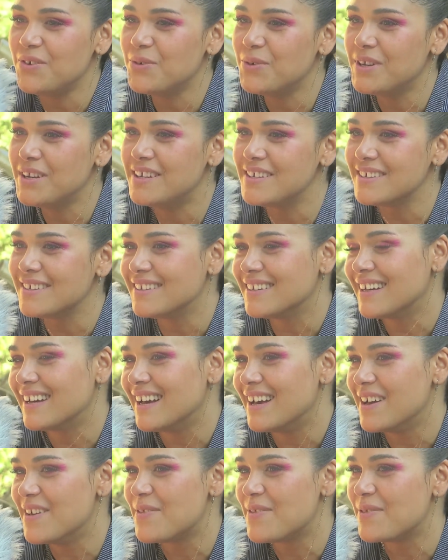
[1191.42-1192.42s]
you would
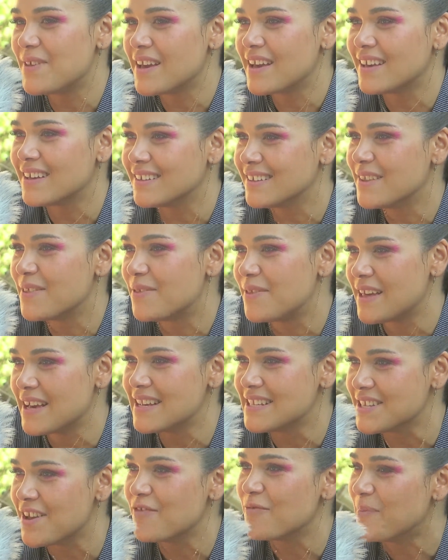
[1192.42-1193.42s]
think
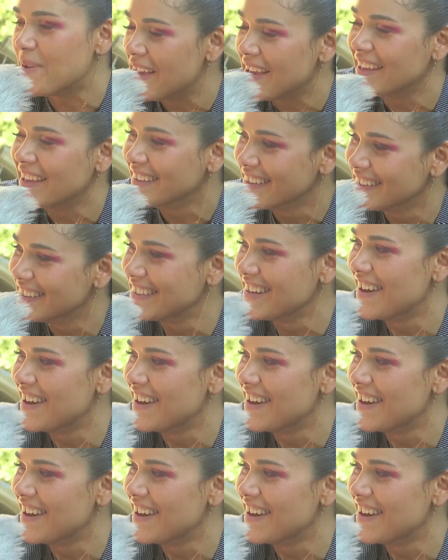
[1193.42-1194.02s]
things of me.